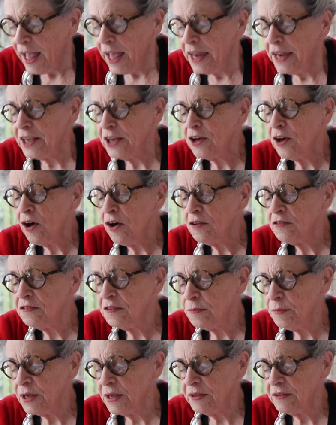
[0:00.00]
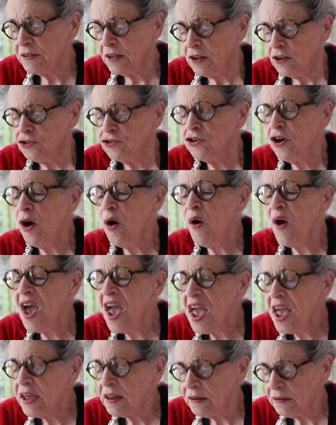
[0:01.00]
And he calls to me. He said,
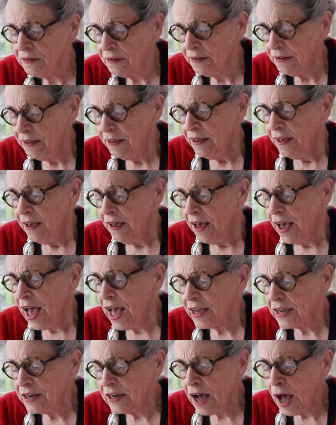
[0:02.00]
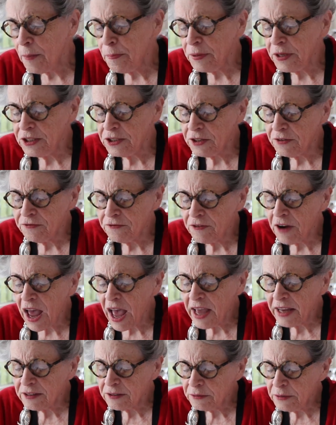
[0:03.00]
JoAnn, I copied your
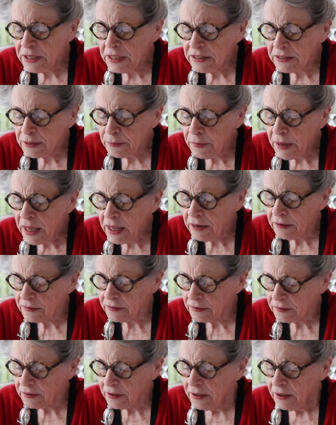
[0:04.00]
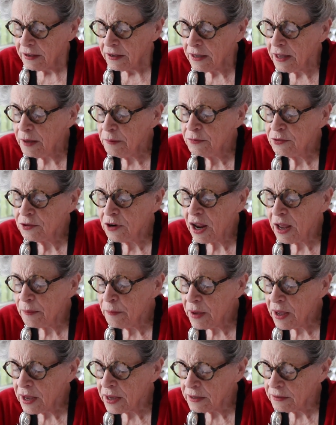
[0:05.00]
fried green tomatoes. Come try
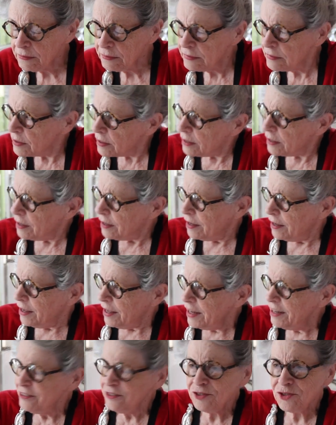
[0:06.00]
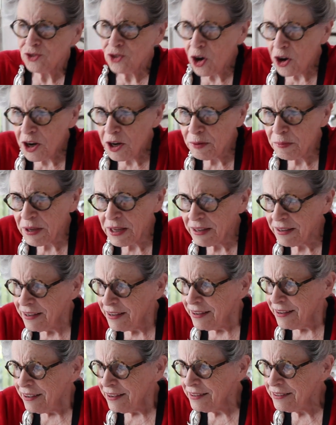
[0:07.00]
mine. And it startled me.
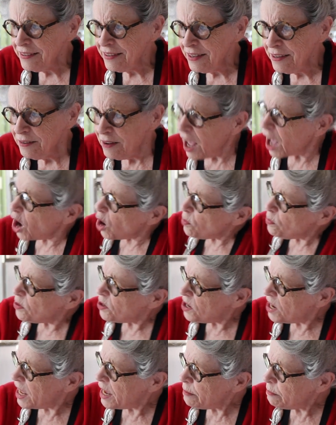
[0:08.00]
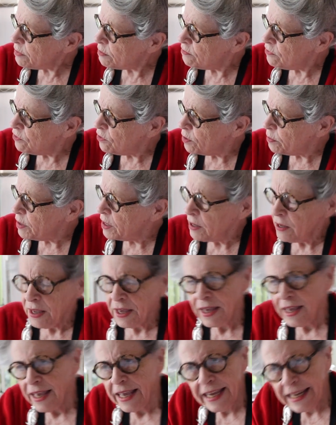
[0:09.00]
I said, I hope you named them for me.
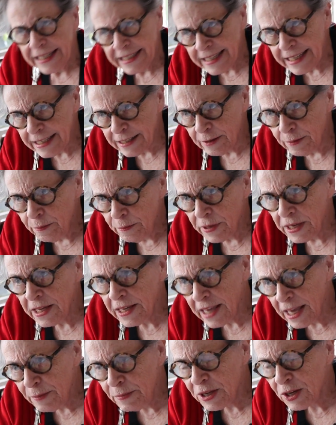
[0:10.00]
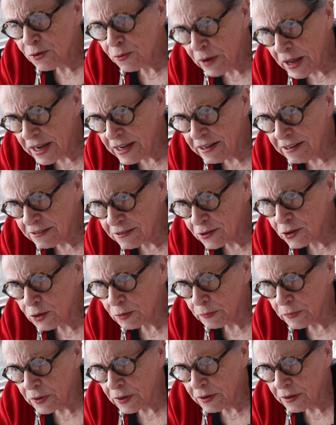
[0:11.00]
He didn't, but he gave me credit in his
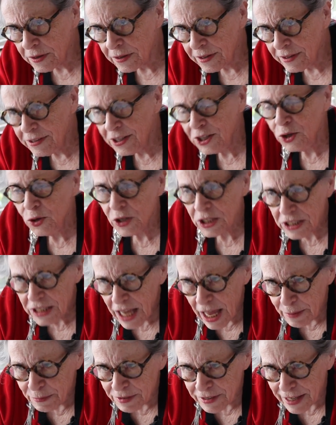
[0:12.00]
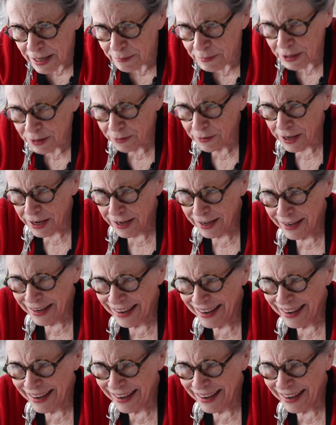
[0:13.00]
cookbook, and the New York Times gave me credit.